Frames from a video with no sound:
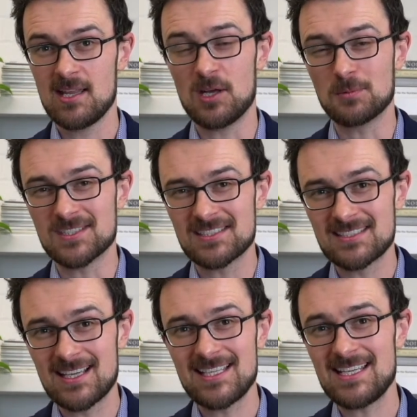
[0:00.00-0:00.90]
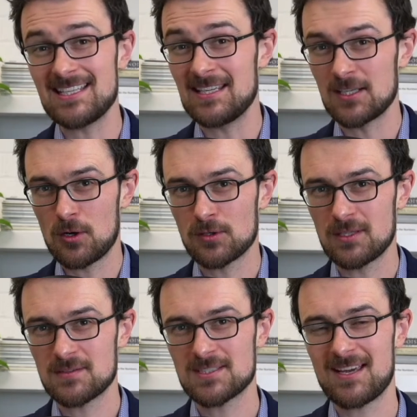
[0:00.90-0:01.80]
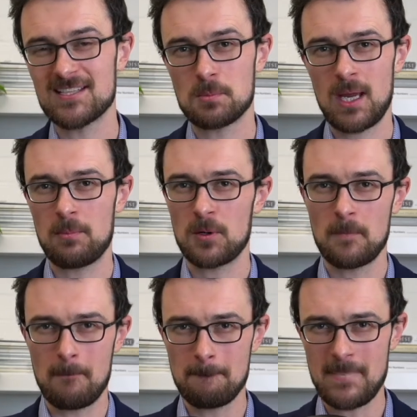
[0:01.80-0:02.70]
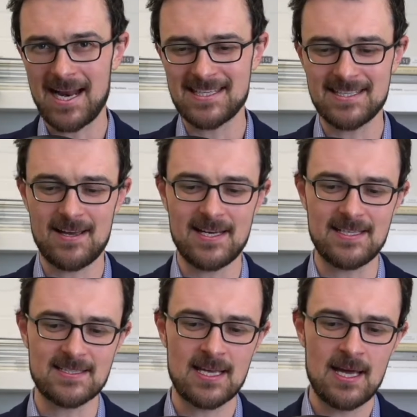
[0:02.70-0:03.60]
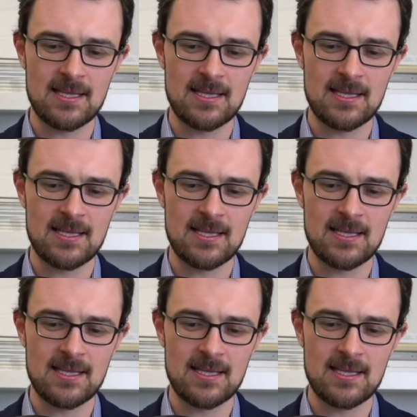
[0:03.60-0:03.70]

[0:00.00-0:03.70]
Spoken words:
that was studied in a cognitive science paper back in the 90s.